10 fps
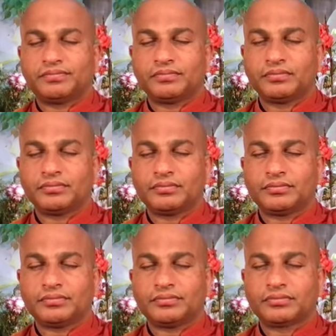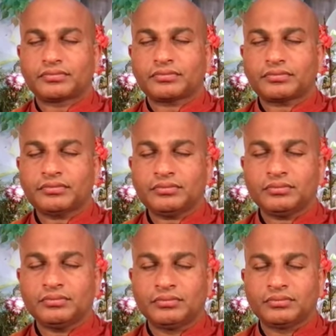
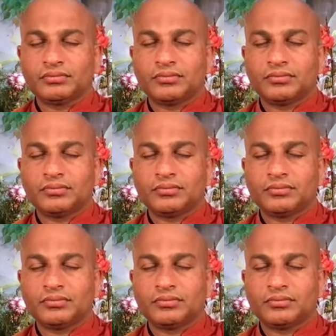(silence)